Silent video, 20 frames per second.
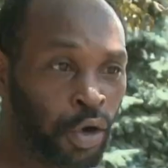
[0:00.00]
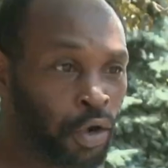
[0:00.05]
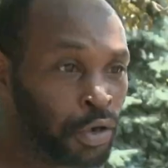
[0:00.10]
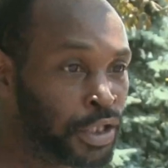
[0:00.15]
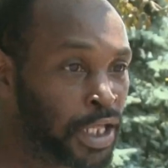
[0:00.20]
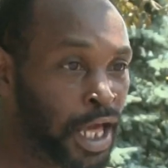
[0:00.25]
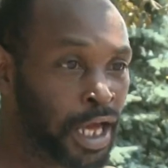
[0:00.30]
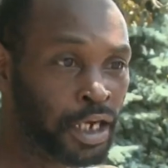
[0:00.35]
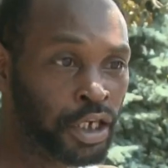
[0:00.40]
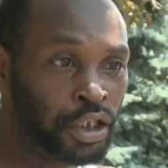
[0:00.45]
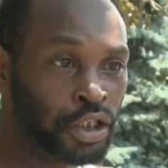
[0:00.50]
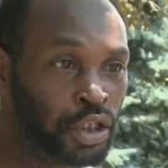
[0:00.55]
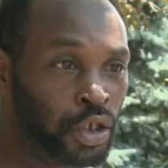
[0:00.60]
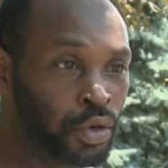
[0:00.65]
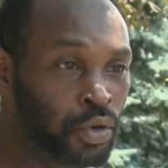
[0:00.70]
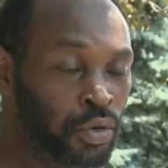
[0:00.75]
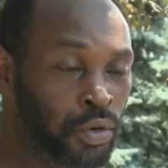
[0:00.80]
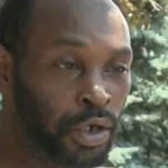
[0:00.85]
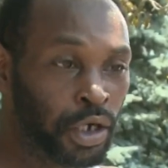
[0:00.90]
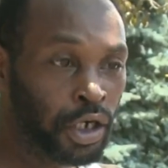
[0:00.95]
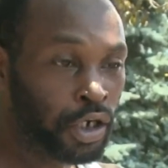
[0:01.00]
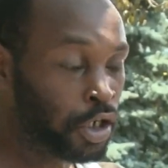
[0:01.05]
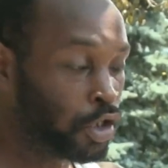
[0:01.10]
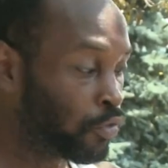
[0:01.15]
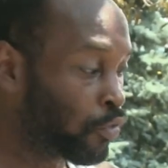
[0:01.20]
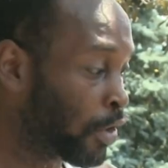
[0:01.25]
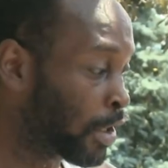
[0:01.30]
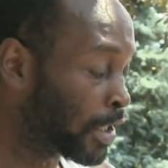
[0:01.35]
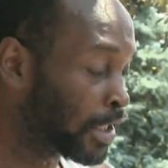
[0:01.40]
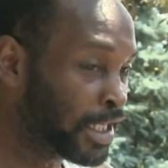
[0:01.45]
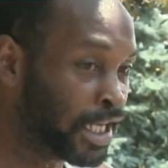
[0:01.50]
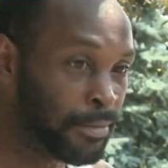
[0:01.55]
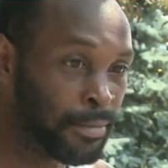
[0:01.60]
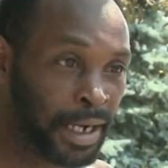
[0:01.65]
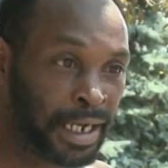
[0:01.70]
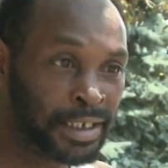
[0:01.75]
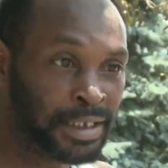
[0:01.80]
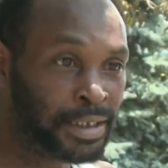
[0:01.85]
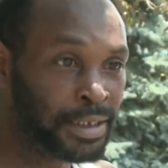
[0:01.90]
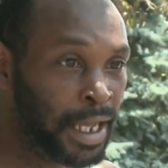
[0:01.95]
Only thing I could do is one, get
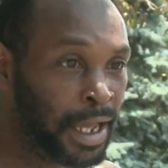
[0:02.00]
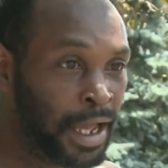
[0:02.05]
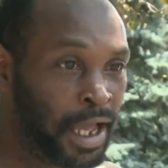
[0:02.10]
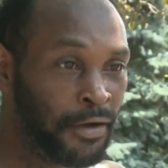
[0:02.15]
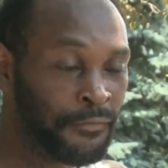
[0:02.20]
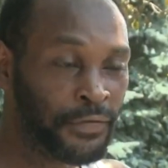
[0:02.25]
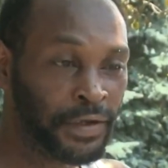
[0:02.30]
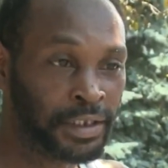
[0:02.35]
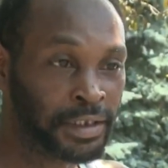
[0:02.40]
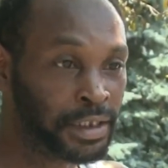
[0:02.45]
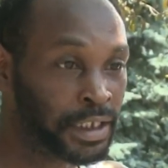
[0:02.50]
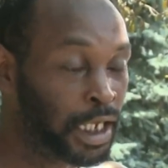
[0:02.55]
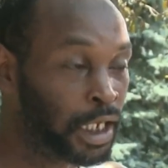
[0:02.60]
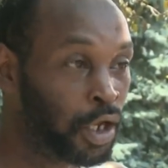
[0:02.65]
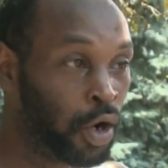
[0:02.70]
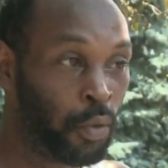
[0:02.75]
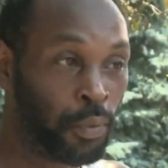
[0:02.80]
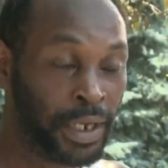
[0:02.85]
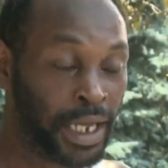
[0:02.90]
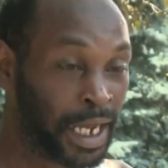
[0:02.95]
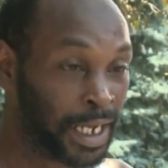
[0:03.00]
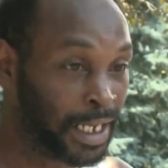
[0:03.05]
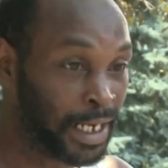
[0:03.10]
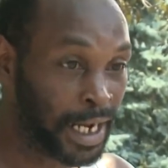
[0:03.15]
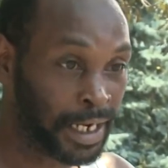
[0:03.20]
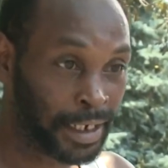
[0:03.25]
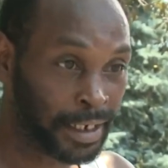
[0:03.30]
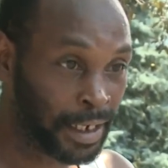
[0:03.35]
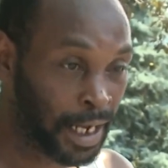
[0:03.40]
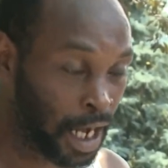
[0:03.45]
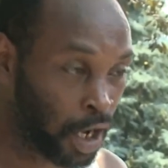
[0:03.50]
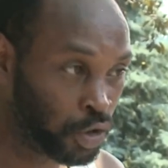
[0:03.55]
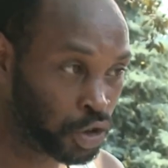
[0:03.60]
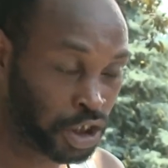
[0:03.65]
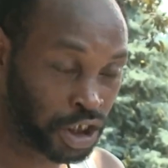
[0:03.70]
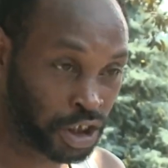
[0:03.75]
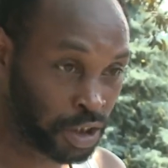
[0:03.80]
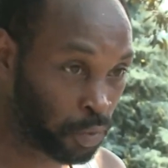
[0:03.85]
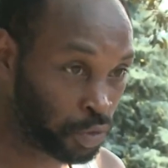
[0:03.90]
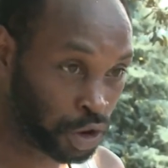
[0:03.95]
my staff and say, yo, we gotta get out of the house.
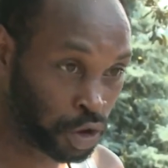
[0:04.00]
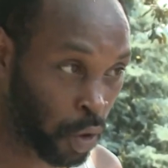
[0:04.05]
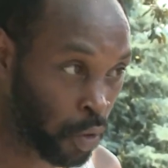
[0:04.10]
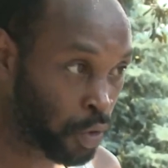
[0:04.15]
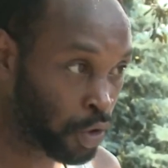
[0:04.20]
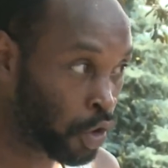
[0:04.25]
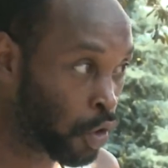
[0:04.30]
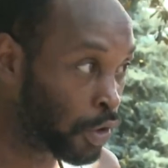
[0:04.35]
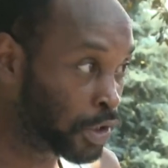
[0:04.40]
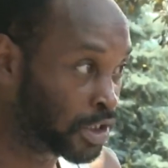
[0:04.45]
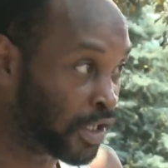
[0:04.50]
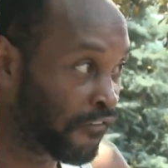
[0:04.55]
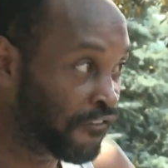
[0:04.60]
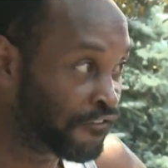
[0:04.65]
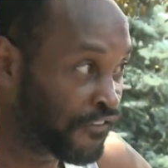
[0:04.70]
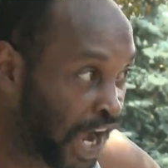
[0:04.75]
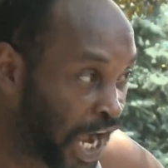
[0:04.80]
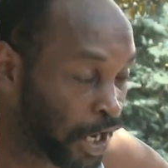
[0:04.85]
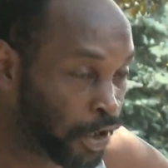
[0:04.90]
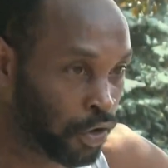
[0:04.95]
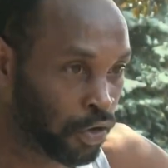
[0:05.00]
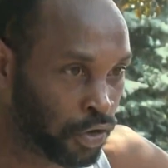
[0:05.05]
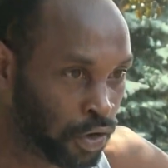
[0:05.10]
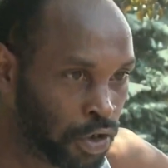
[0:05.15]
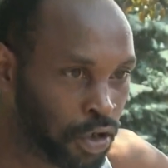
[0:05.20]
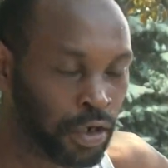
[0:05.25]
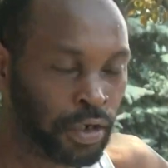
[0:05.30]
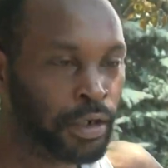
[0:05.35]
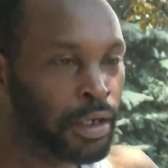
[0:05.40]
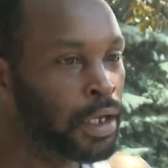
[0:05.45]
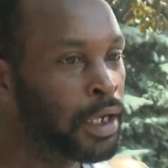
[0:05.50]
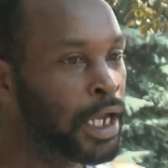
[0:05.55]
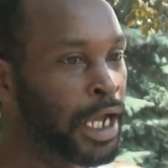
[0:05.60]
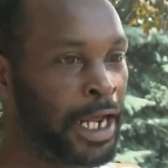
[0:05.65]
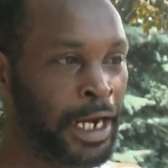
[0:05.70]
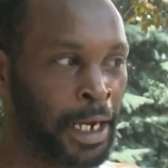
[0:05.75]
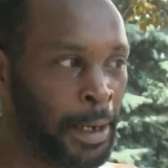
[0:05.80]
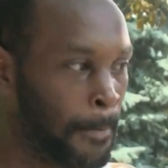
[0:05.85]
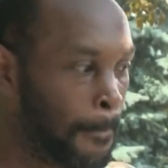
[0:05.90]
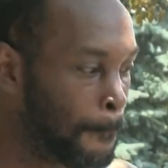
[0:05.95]
She said, what's going on? It's a fire, look.
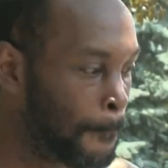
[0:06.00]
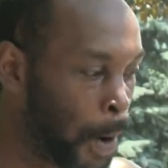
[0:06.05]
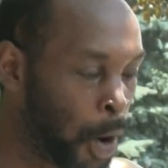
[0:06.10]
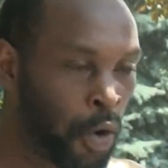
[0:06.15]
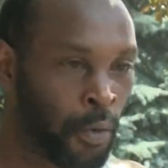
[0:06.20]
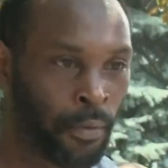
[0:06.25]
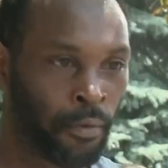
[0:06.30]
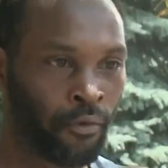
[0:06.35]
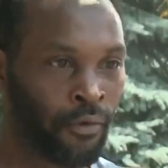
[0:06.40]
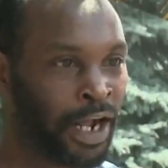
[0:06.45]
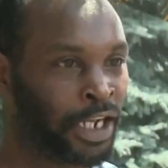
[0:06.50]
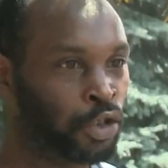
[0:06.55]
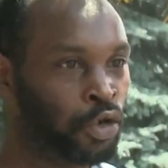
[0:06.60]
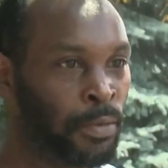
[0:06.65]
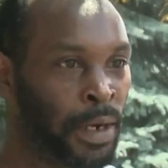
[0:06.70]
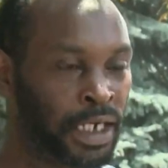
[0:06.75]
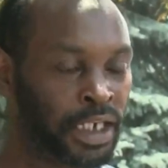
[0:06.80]
And then boom, right through my